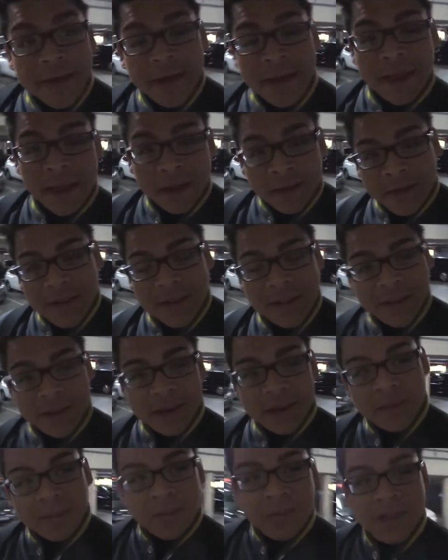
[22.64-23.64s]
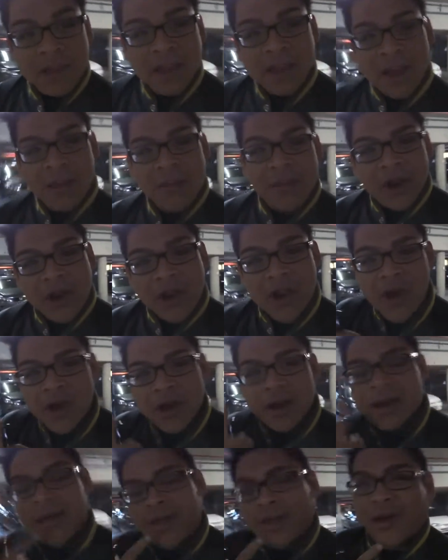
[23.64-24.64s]
Here in Sydney in particular, but
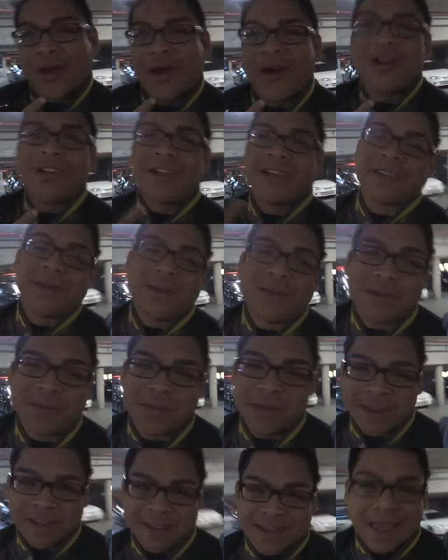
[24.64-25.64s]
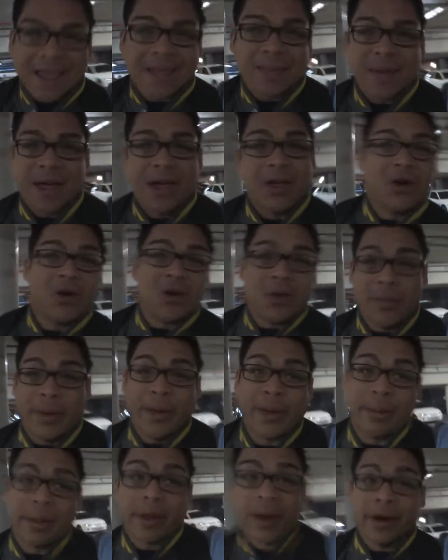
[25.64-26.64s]
not as cold as it would be in Tasmania or
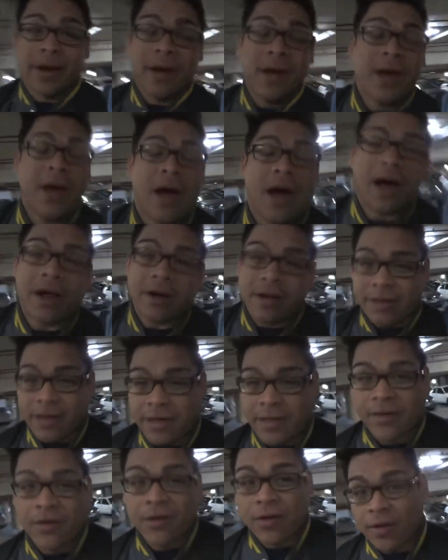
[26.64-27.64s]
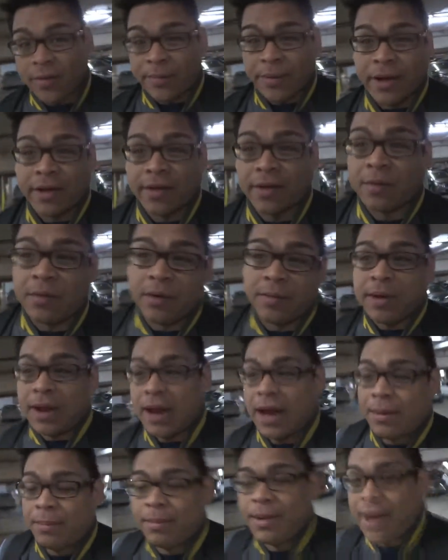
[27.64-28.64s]
Melbourne. I know that those places would be
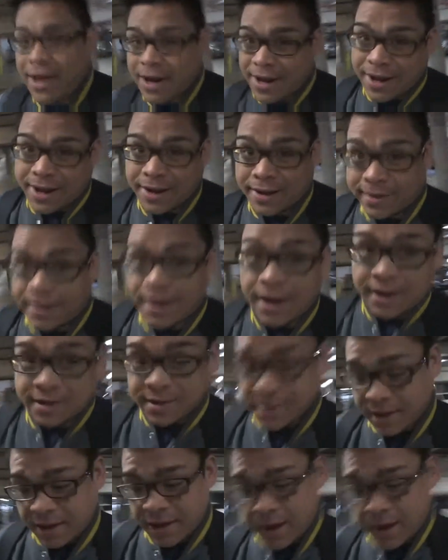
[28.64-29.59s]
like bloody Antarctica.